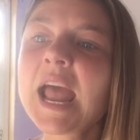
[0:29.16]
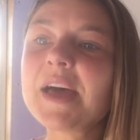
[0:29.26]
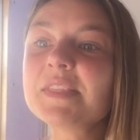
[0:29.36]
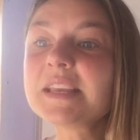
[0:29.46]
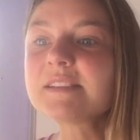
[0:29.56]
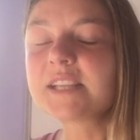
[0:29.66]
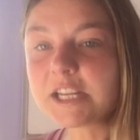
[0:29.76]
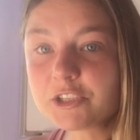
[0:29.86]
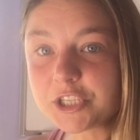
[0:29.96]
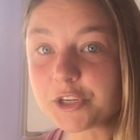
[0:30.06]
And the
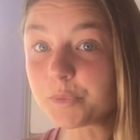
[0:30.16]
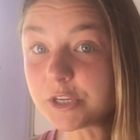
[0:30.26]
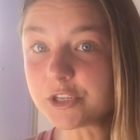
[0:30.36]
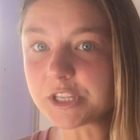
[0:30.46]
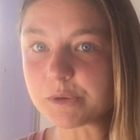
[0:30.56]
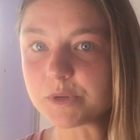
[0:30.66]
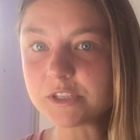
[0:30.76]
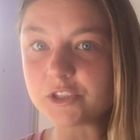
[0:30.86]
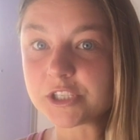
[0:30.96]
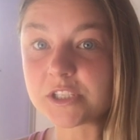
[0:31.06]
intention originally
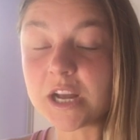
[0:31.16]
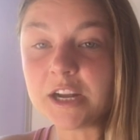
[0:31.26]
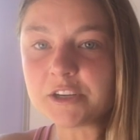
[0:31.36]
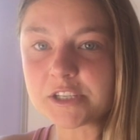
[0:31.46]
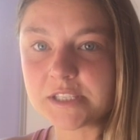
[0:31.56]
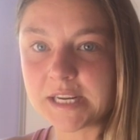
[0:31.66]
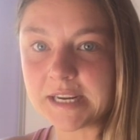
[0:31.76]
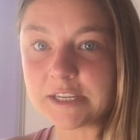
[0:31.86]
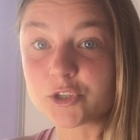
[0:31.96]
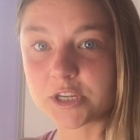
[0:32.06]
was just to
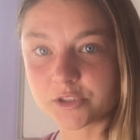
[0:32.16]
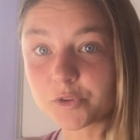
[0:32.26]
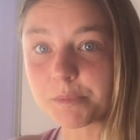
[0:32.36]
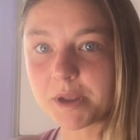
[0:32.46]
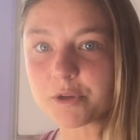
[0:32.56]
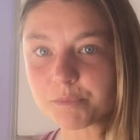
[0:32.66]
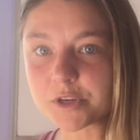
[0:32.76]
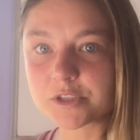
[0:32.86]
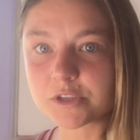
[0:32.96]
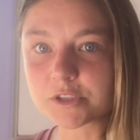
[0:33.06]
understand and transform my own
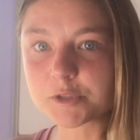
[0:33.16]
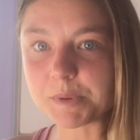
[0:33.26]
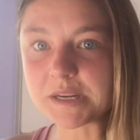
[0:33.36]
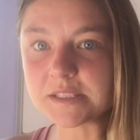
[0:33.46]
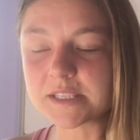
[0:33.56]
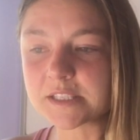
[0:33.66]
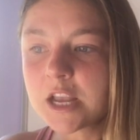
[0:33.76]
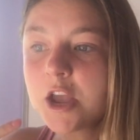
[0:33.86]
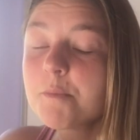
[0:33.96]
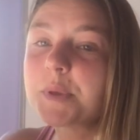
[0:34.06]
personal experiences,
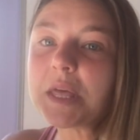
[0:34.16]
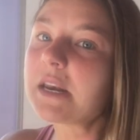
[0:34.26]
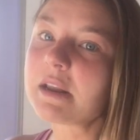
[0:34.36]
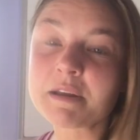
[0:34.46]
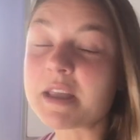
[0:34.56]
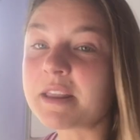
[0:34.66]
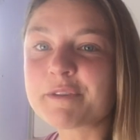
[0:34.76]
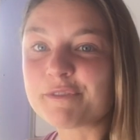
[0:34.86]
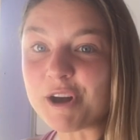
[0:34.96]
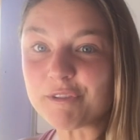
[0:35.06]
but then it, it
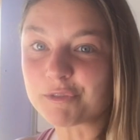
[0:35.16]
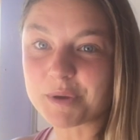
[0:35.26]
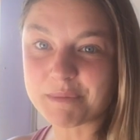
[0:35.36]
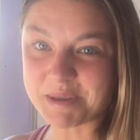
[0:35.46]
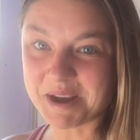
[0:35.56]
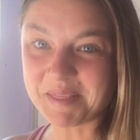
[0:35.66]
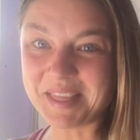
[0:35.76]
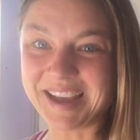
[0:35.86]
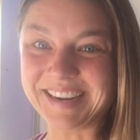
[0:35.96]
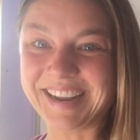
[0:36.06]
evolved way beyond that.